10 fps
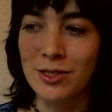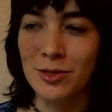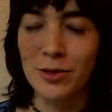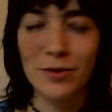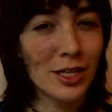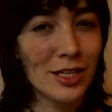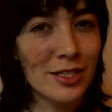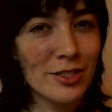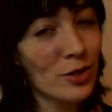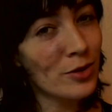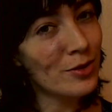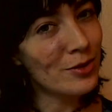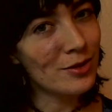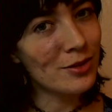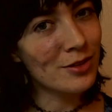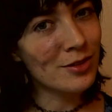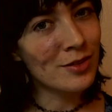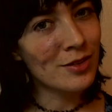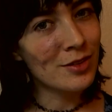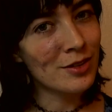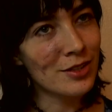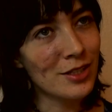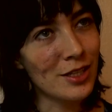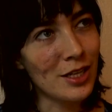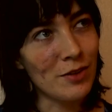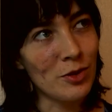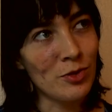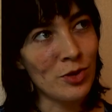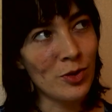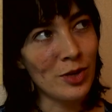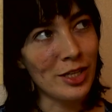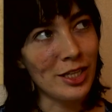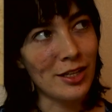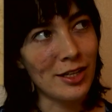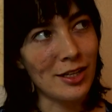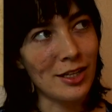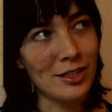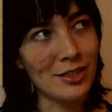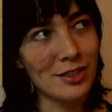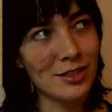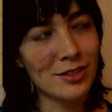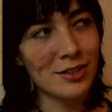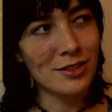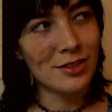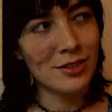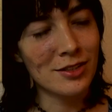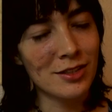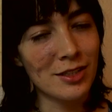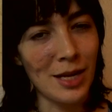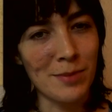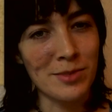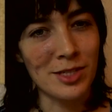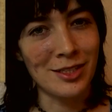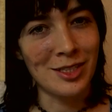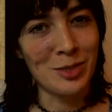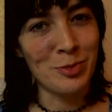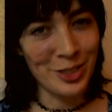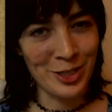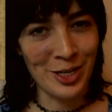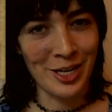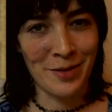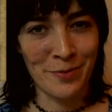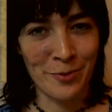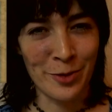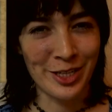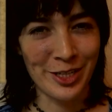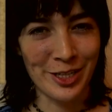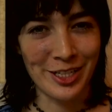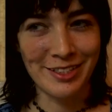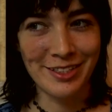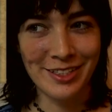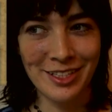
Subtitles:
So if you guys know, if you know any other games like these, please share. I'm very curious.